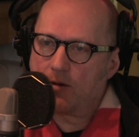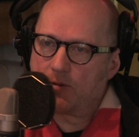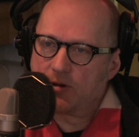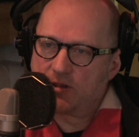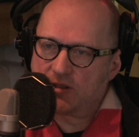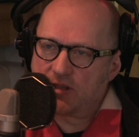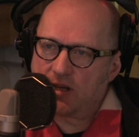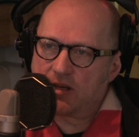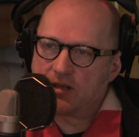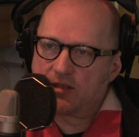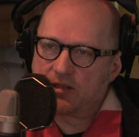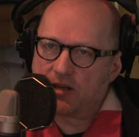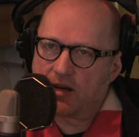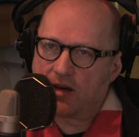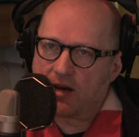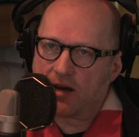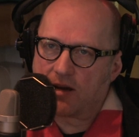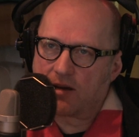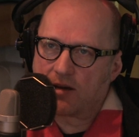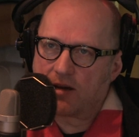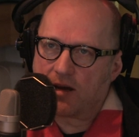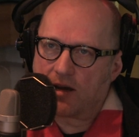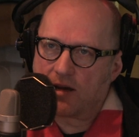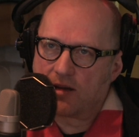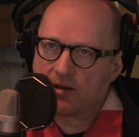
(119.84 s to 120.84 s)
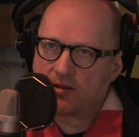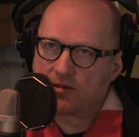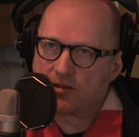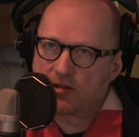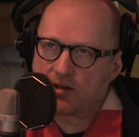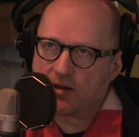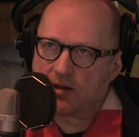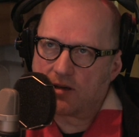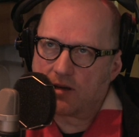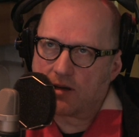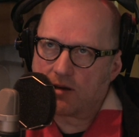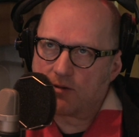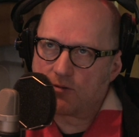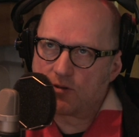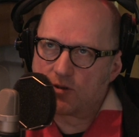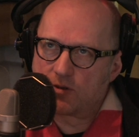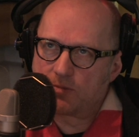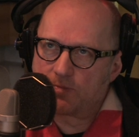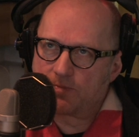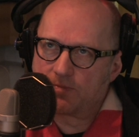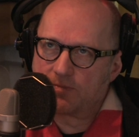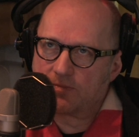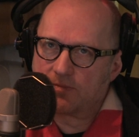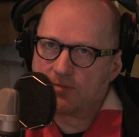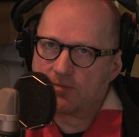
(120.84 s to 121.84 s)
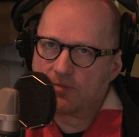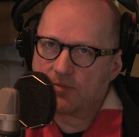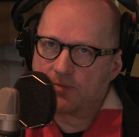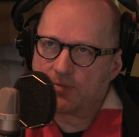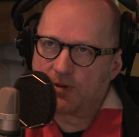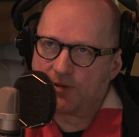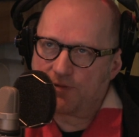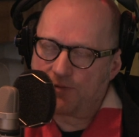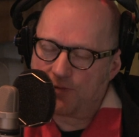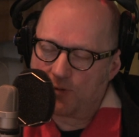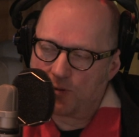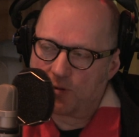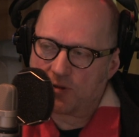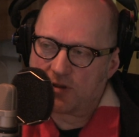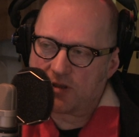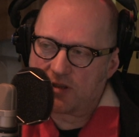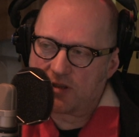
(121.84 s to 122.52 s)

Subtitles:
We did, yeah. And it was before the